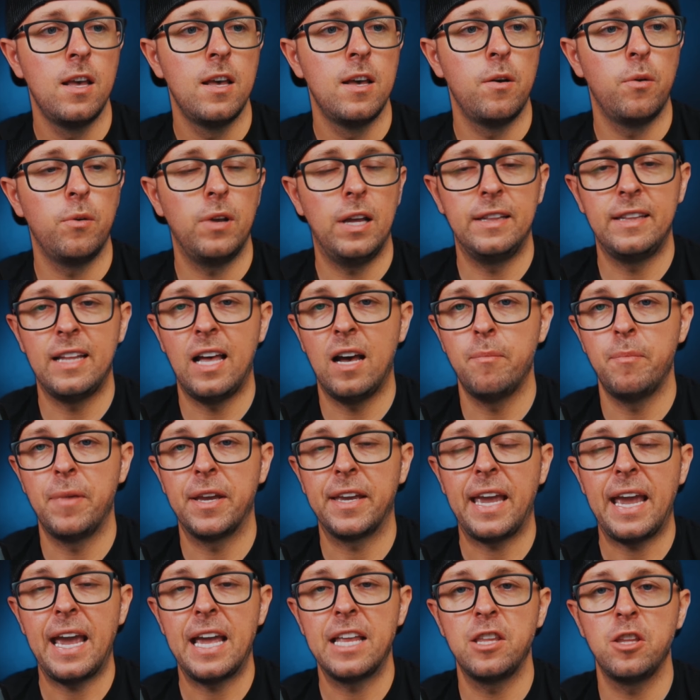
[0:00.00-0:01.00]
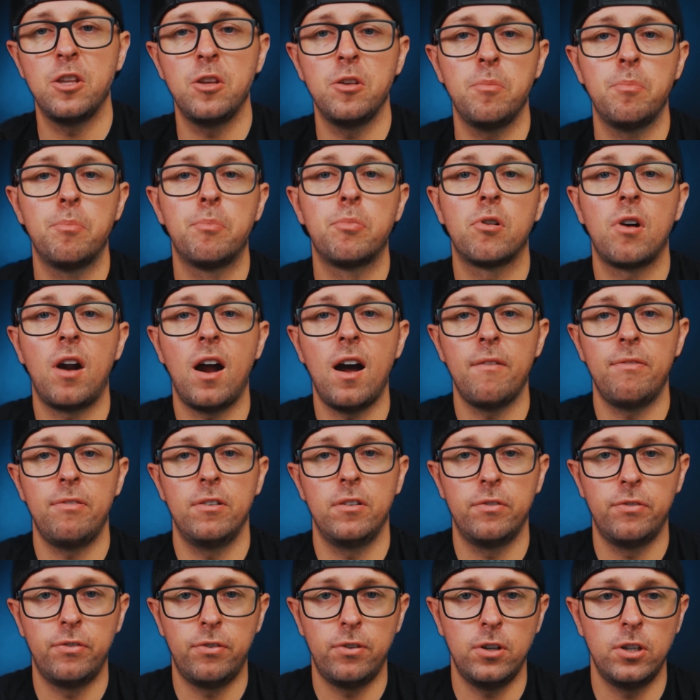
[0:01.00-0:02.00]
and not make any profit
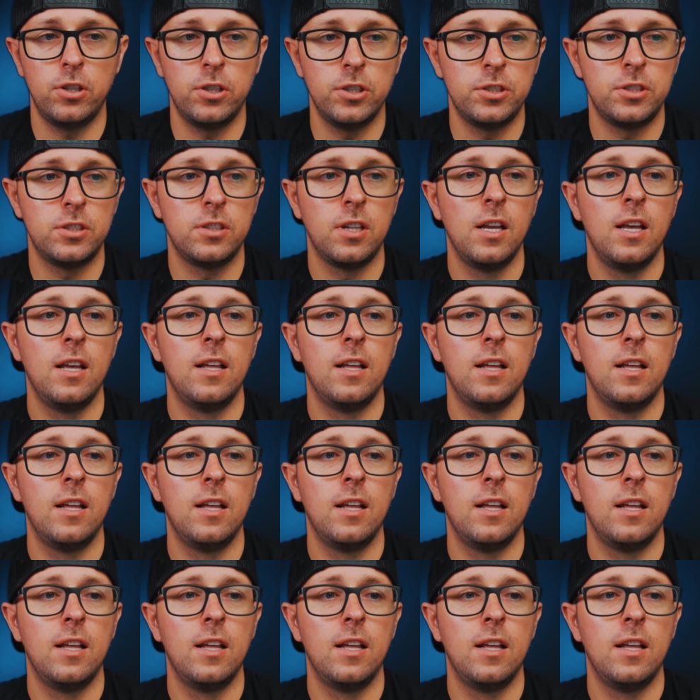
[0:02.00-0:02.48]
first,